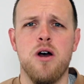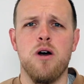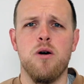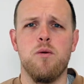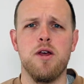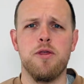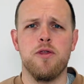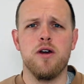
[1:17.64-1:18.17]

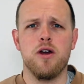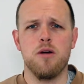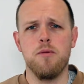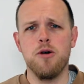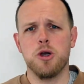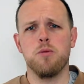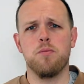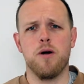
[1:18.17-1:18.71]
With
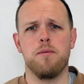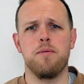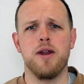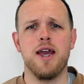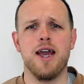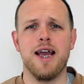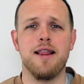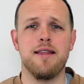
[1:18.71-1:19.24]
commercial
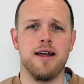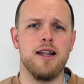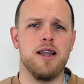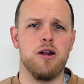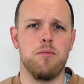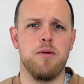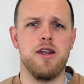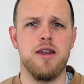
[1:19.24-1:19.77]
property, it's a
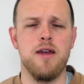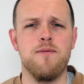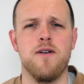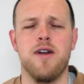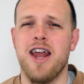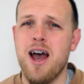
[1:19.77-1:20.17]
little bit different.